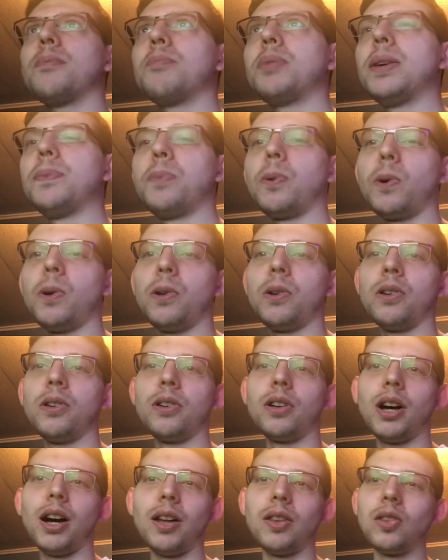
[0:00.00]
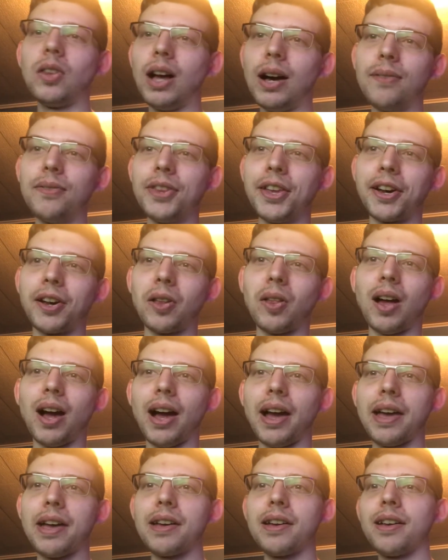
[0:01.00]
people love
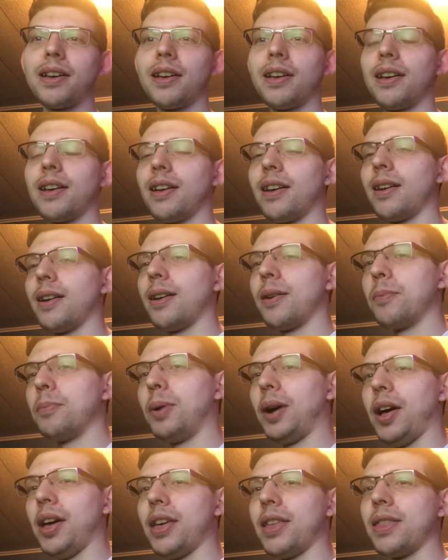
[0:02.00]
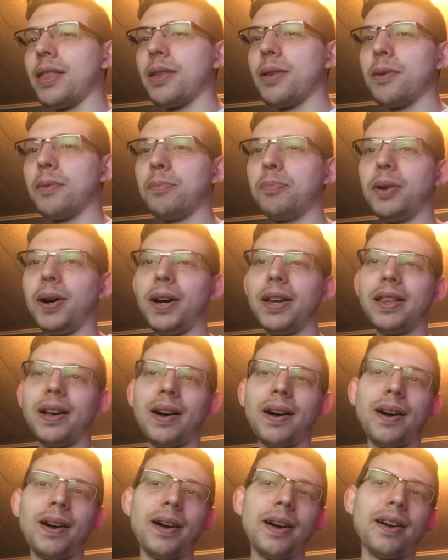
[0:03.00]
Nikolai, but
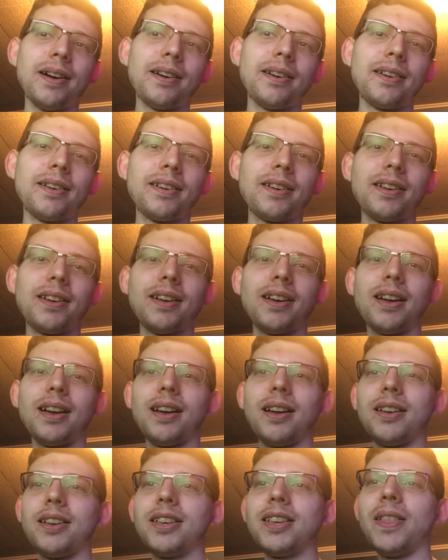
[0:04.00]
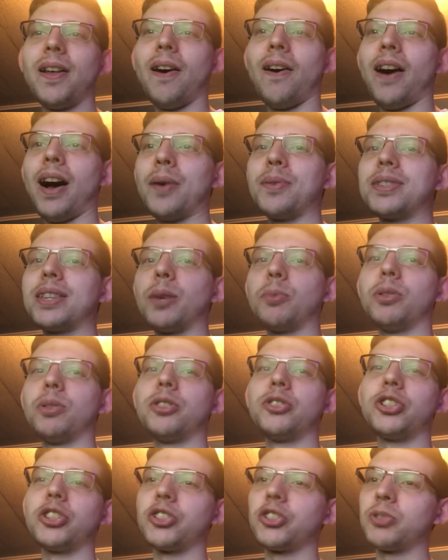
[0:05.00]
I was able to
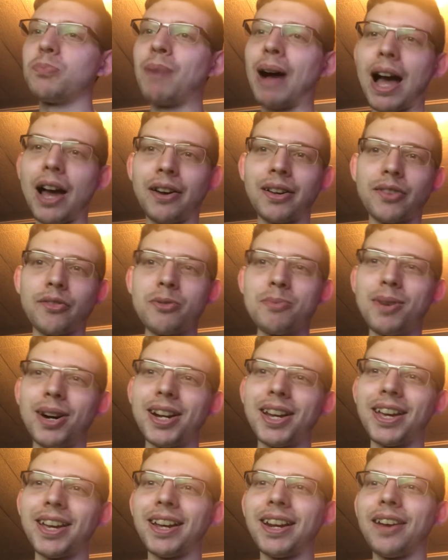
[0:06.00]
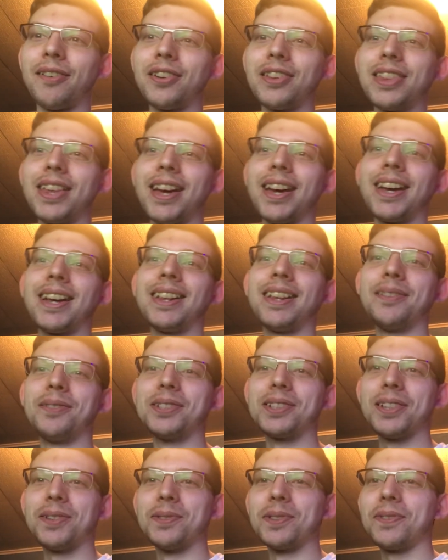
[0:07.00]
just spy on everybody and everything, and it
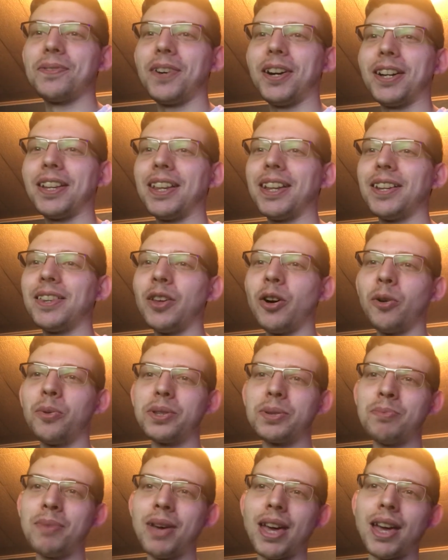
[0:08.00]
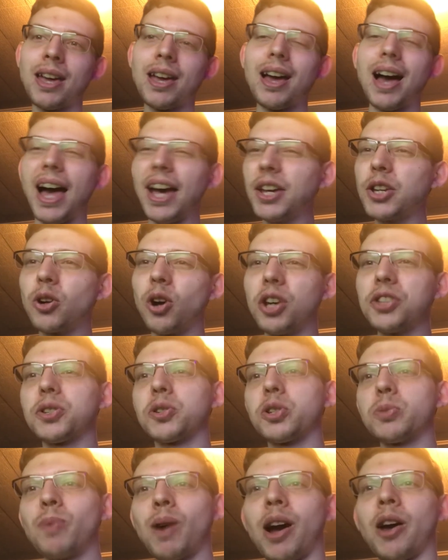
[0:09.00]
was funny. I didn't know it was me. I could also
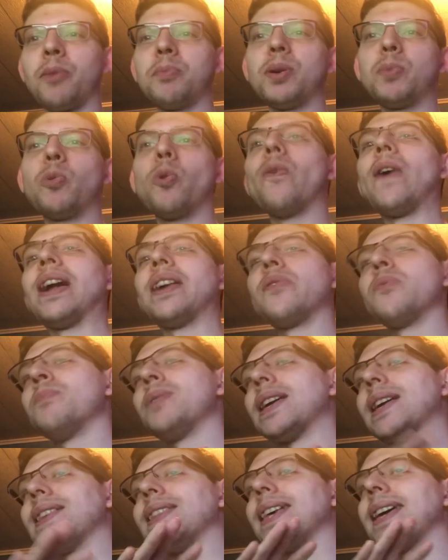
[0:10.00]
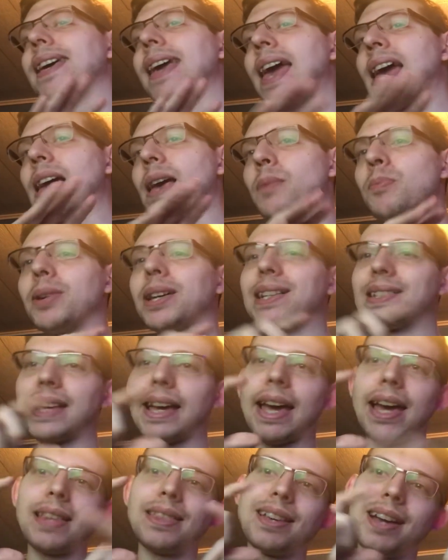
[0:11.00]
spy on people without even being in the game, because I
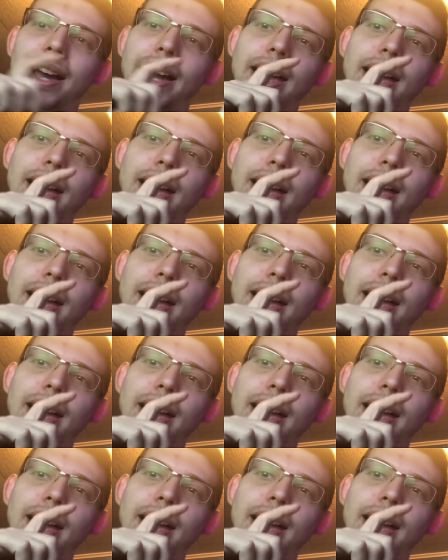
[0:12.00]
had